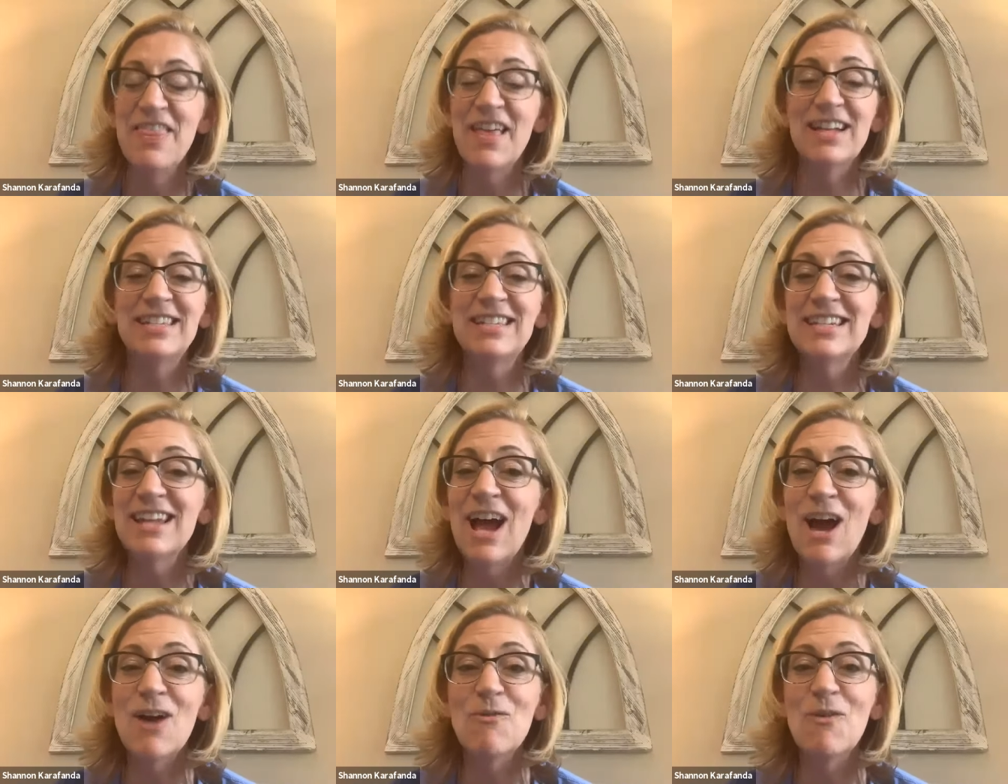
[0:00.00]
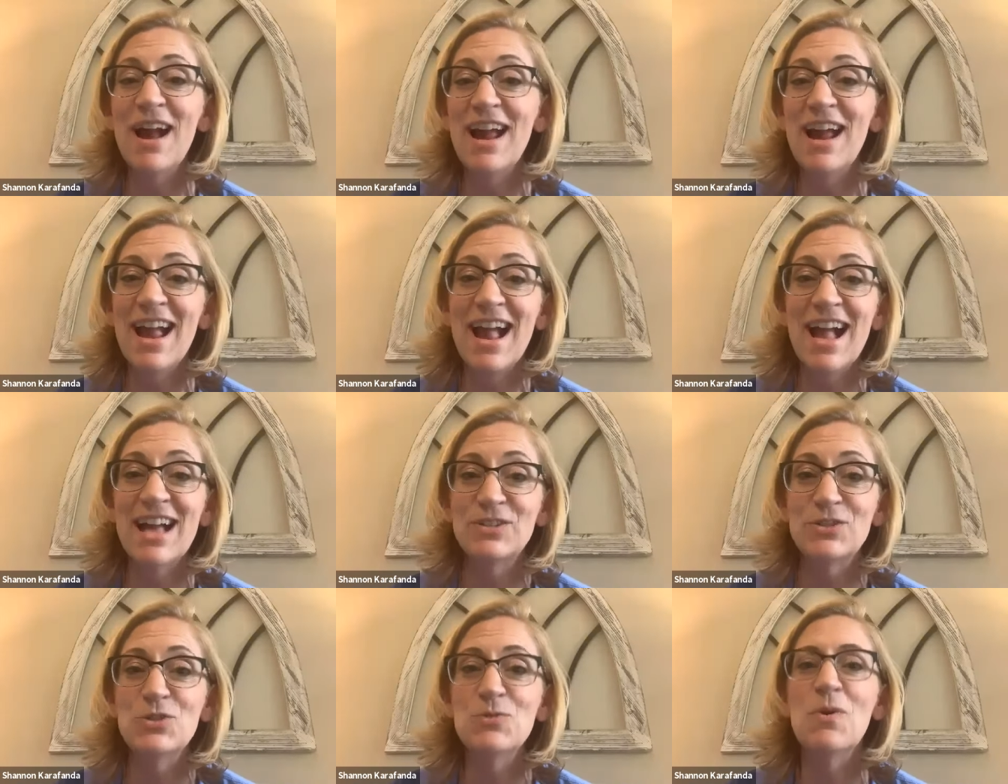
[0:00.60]
That's not why I
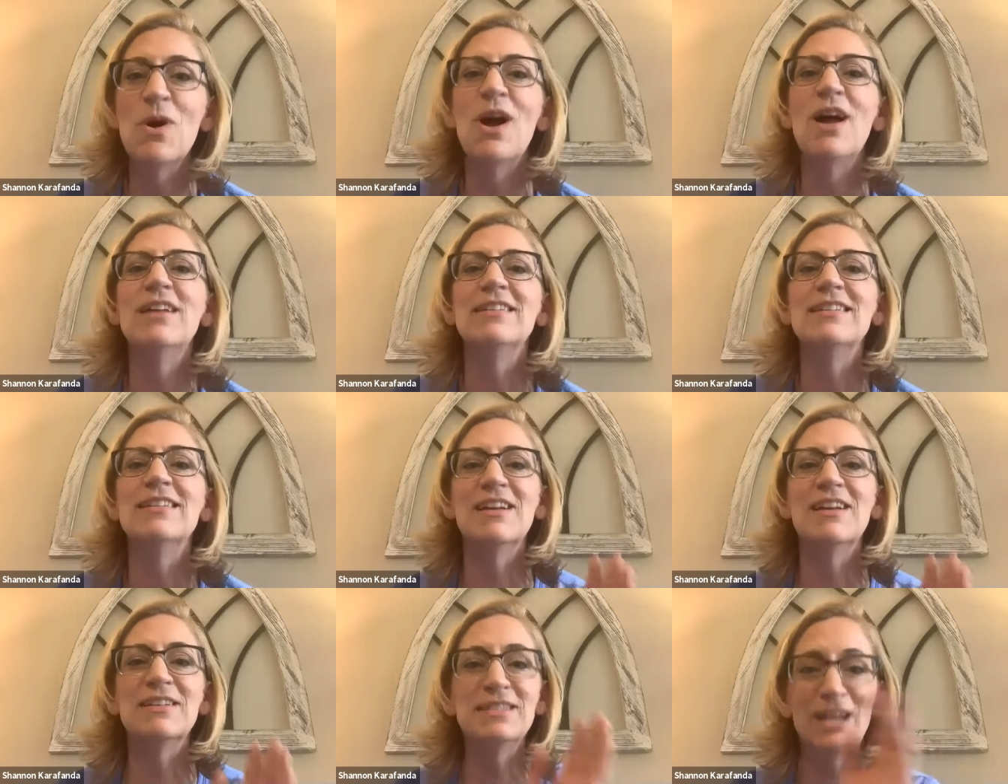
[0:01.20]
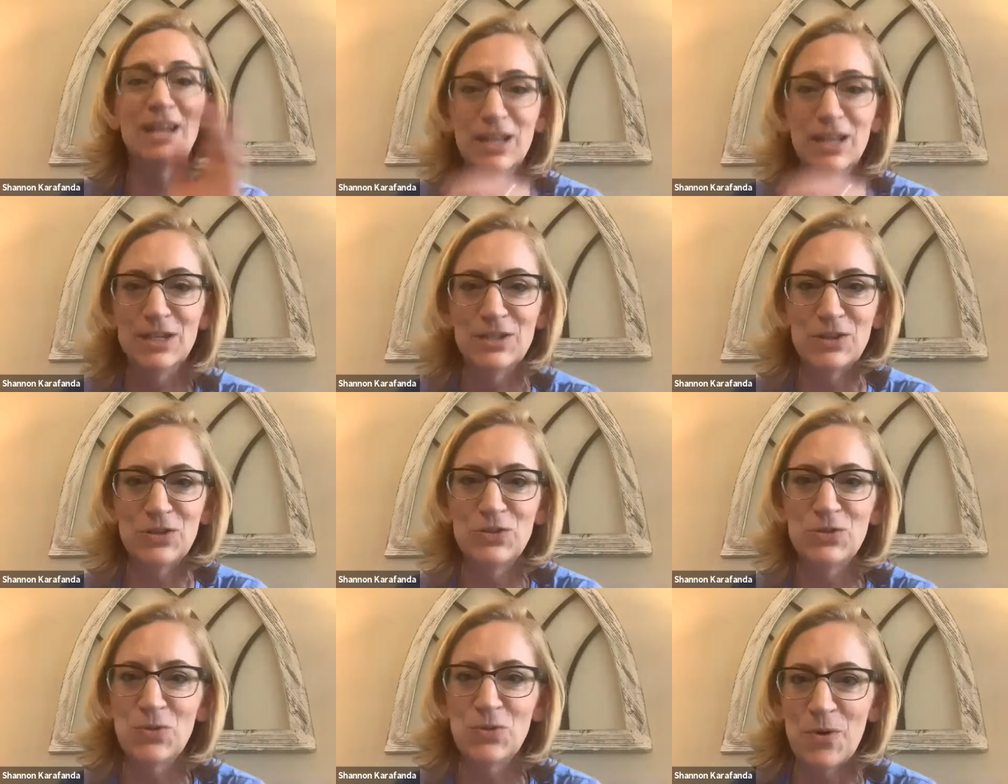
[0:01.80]
asked you on. Now tell oh, us oh, a
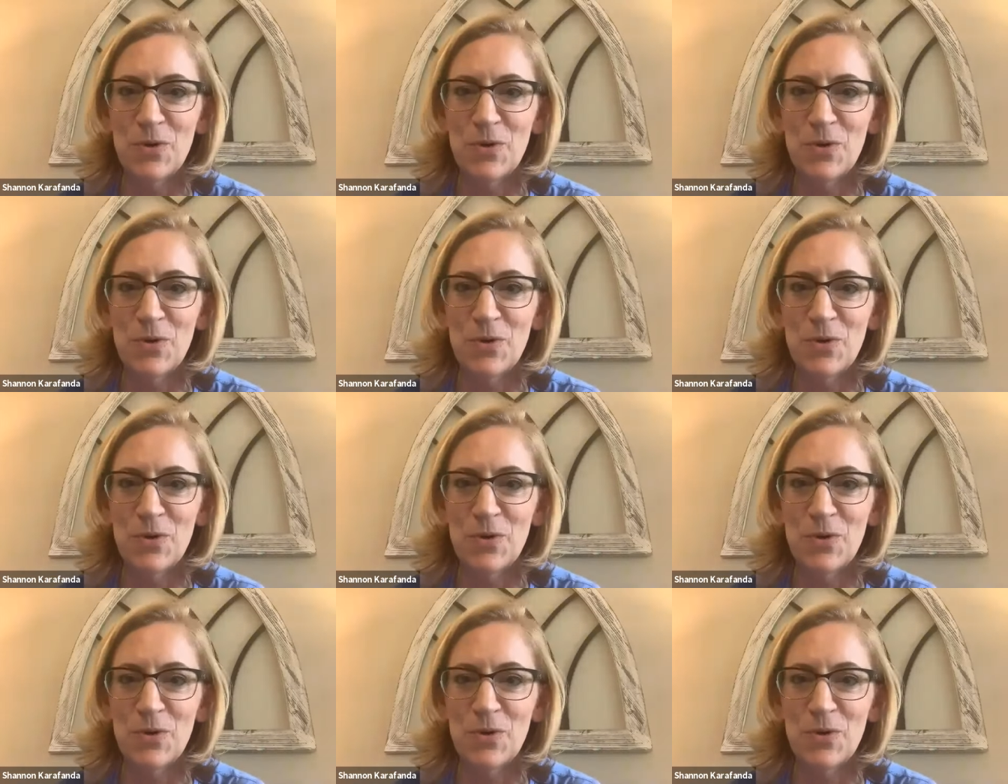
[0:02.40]
course.